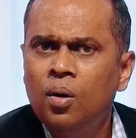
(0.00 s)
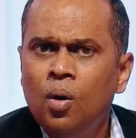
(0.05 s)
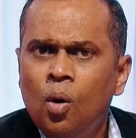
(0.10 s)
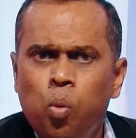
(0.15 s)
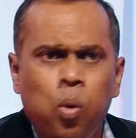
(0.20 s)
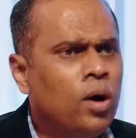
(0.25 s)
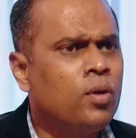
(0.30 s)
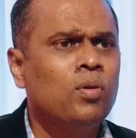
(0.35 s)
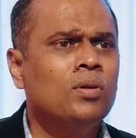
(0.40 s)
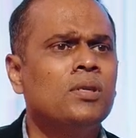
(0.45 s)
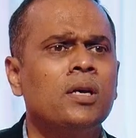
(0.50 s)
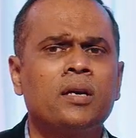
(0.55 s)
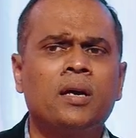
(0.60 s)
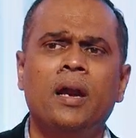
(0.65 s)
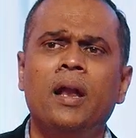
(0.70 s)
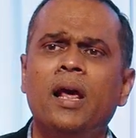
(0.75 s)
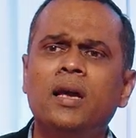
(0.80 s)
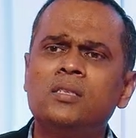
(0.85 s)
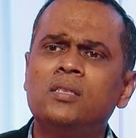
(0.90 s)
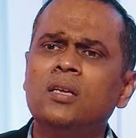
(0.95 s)
What was the
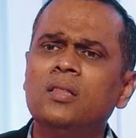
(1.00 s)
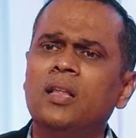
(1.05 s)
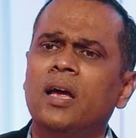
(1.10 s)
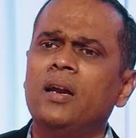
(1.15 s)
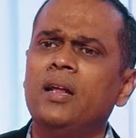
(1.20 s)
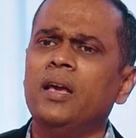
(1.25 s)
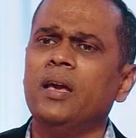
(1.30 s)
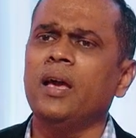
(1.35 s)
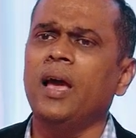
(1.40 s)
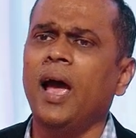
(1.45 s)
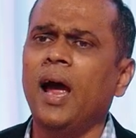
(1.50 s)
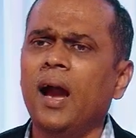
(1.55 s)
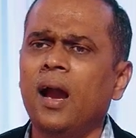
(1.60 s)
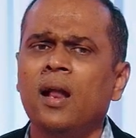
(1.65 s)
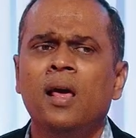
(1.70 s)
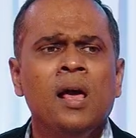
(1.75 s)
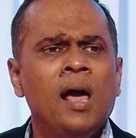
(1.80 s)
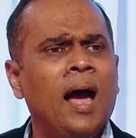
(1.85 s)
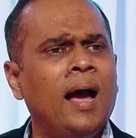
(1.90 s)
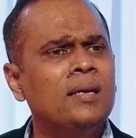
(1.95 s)
connection that he had
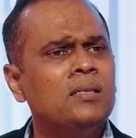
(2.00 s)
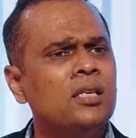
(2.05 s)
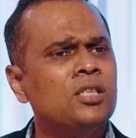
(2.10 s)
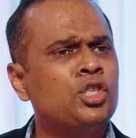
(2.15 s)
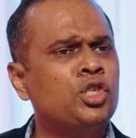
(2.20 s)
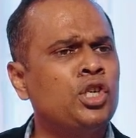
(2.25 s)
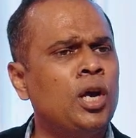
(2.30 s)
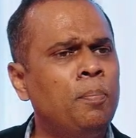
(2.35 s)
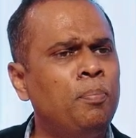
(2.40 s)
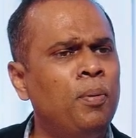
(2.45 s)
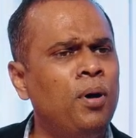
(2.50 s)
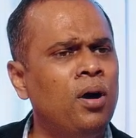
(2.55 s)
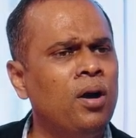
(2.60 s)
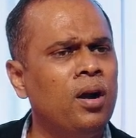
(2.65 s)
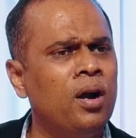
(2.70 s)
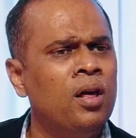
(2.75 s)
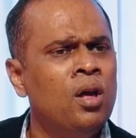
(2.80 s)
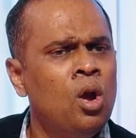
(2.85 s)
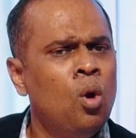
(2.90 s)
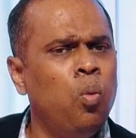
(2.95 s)
as a
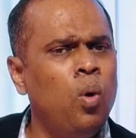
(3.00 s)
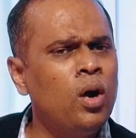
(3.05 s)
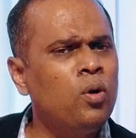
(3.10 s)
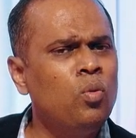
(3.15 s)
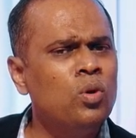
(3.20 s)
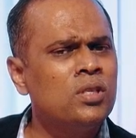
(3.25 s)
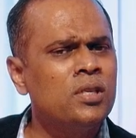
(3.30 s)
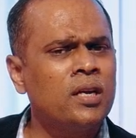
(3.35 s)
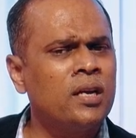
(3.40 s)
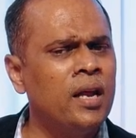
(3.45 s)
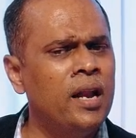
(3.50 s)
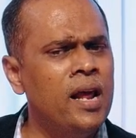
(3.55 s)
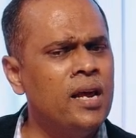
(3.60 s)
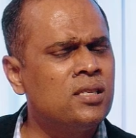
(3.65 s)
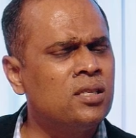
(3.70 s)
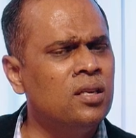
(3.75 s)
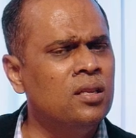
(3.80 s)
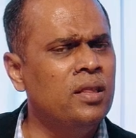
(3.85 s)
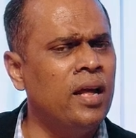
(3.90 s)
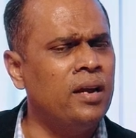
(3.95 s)
shepherd? What was the
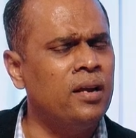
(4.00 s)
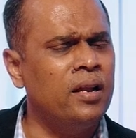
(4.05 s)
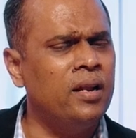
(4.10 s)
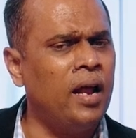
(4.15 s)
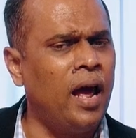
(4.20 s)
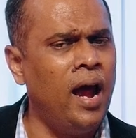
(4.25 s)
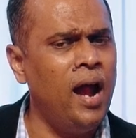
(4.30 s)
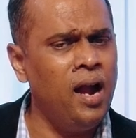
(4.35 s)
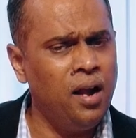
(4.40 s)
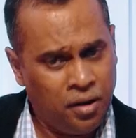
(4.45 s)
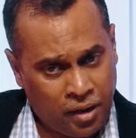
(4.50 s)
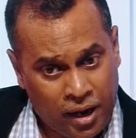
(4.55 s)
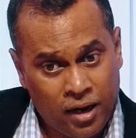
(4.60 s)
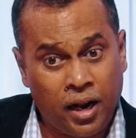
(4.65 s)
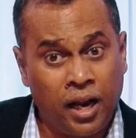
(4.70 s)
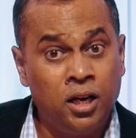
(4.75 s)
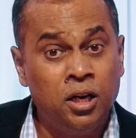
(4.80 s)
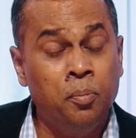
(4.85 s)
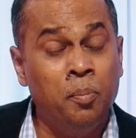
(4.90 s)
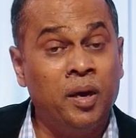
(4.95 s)
connection that he had that
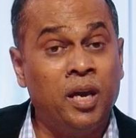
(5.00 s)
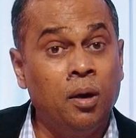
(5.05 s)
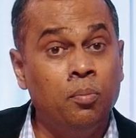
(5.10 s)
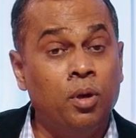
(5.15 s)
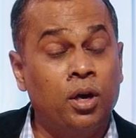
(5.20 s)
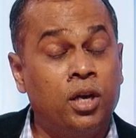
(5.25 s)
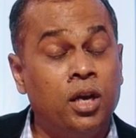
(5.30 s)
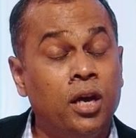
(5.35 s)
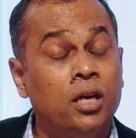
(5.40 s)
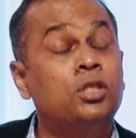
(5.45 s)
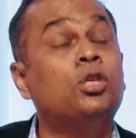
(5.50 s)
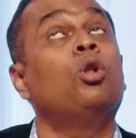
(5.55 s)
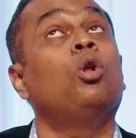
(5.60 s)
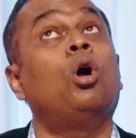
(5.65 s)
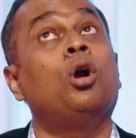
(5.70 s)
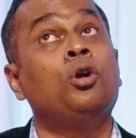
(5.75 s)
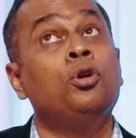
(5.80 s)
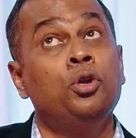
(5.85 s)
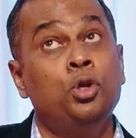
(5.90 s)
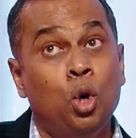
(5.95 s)
he became the king? I said,
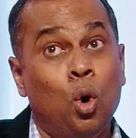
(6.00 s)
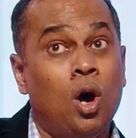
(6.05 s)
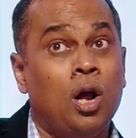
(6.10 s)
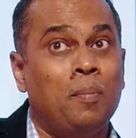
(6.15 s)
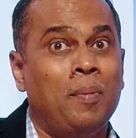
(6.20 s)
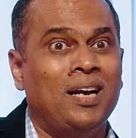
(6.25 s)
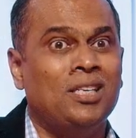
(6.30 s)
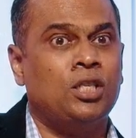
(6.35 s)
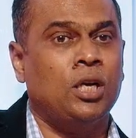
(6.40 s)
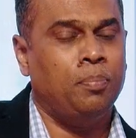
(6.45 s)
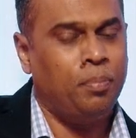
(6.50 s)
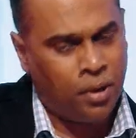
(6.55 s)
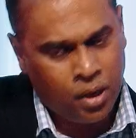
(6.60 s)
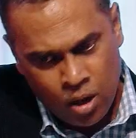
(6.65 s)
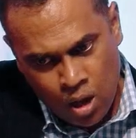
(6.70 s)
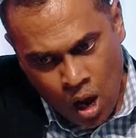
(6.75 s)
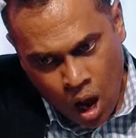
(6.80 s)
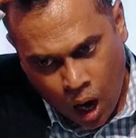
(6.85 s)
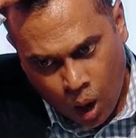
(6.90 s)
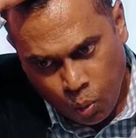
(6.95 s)
Lord, you are my shepherd.
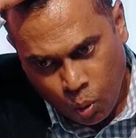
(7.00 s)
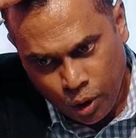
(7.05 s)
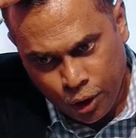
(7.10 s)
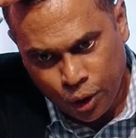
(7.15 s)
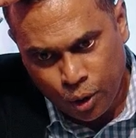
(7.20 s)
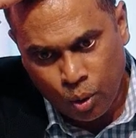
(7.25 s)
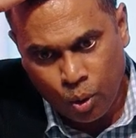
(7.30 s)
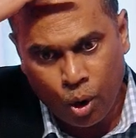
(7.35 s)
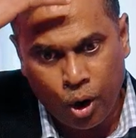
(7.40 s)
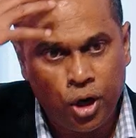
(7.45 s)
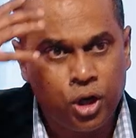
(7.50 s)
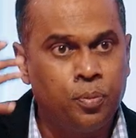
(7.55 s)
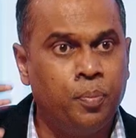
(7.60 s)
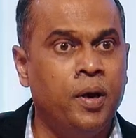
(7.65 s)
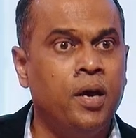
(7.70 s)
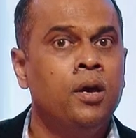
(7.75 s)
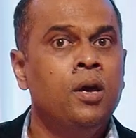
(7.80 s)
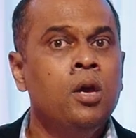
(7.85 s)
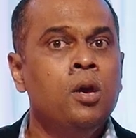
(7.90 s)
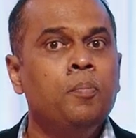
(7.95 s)
I want you to anoint
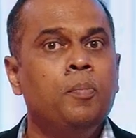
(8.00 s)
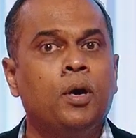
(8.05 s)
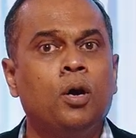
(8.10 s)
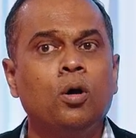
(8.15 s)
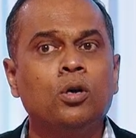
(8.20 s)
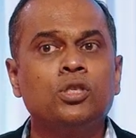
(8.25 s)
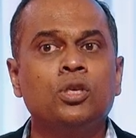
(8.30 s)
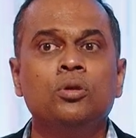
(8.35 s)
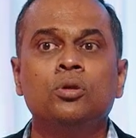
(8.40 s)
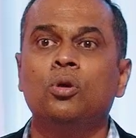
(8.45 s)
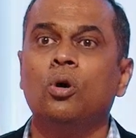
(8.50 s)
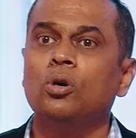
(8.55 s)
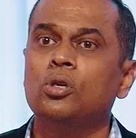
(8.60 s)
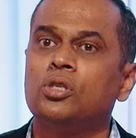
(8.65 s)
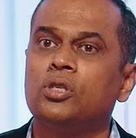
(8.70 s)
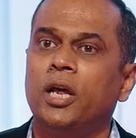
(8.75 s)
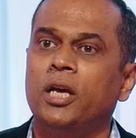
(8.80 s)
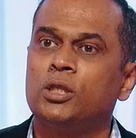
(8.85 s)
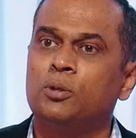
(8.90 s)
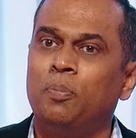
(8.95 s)
me. Because in those
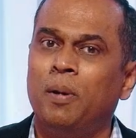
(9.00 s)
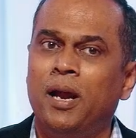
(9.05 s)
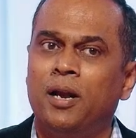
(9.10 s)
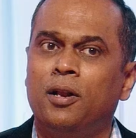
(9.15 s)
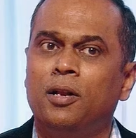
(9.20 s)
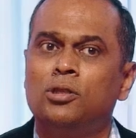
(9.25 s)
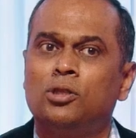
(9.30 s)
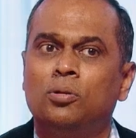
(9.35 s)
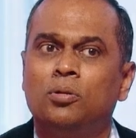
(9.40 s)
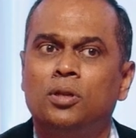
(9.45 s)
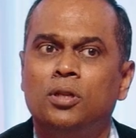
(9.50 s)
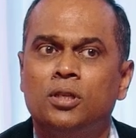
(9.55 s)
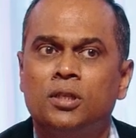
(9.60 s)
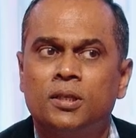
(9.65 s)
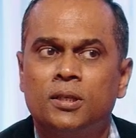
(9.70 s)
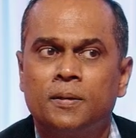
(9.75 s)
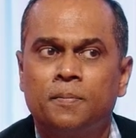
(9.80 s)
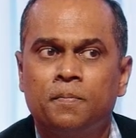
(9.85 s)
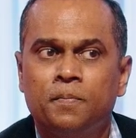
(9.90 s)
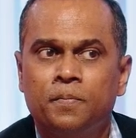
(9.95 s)
days, pay attention to this.